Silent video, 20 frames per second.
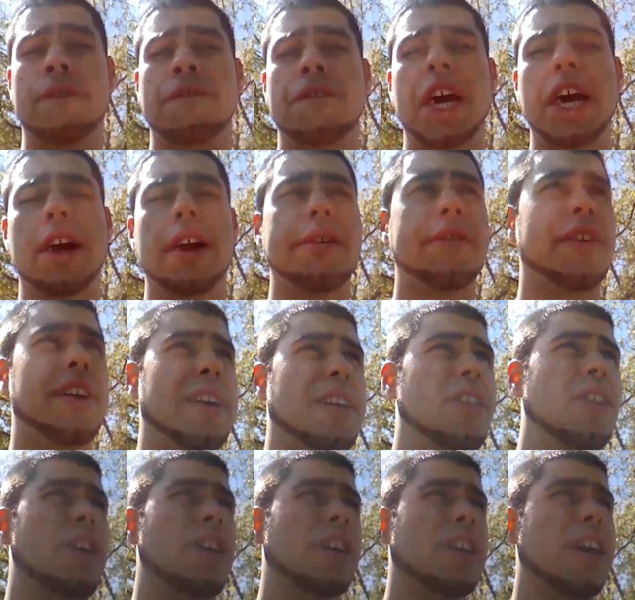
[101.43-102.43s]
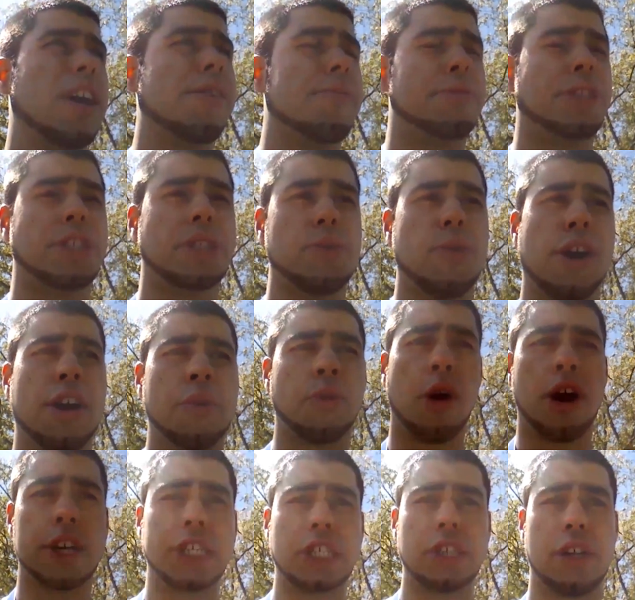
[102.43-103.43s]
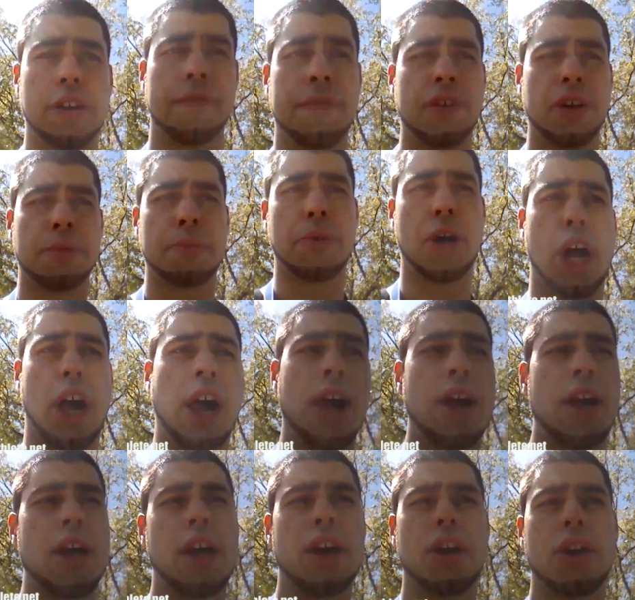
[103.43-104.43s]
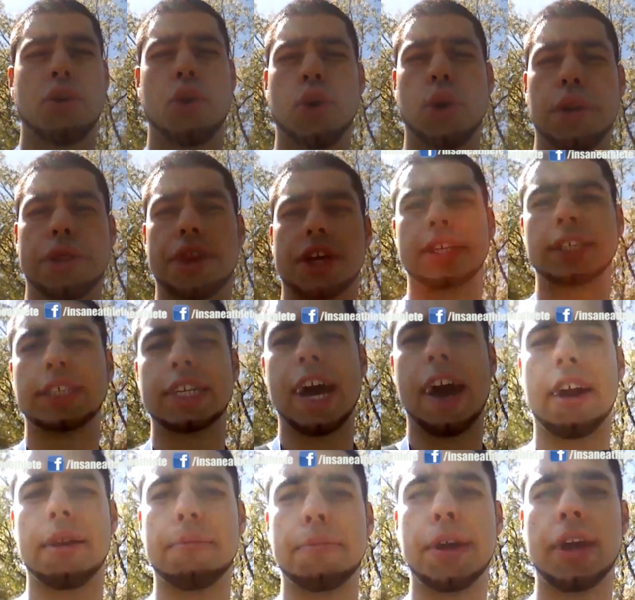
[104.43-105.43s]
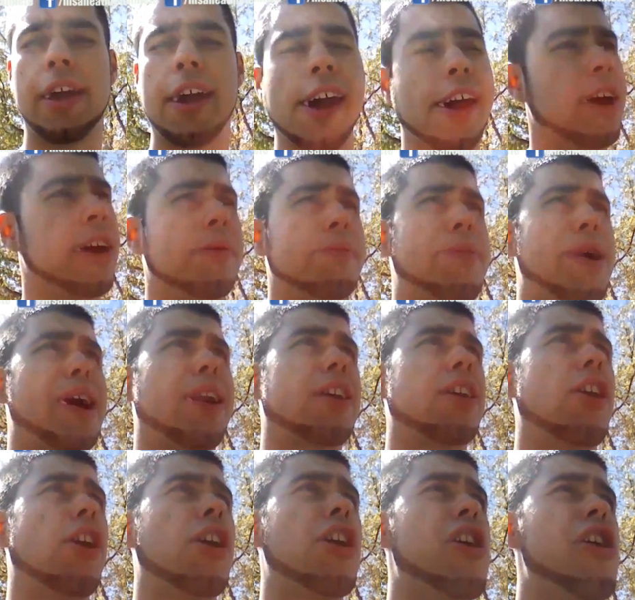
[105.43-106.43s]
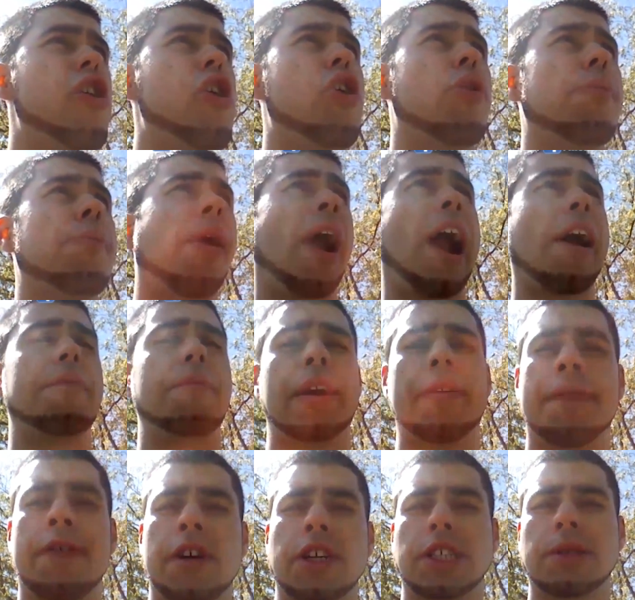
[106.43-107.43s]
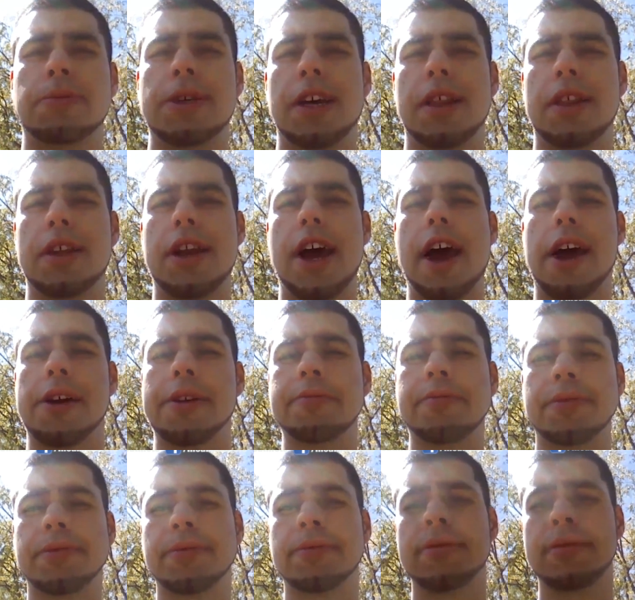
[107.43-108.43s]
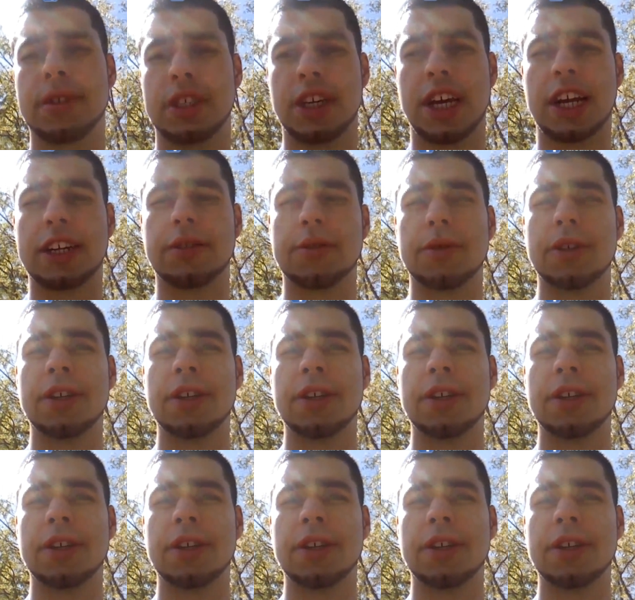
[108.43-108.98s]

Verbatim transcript: very, very long time, but just wanted to watch a little football, cool things down a bit. About to go home, have my first meal of the day. Catch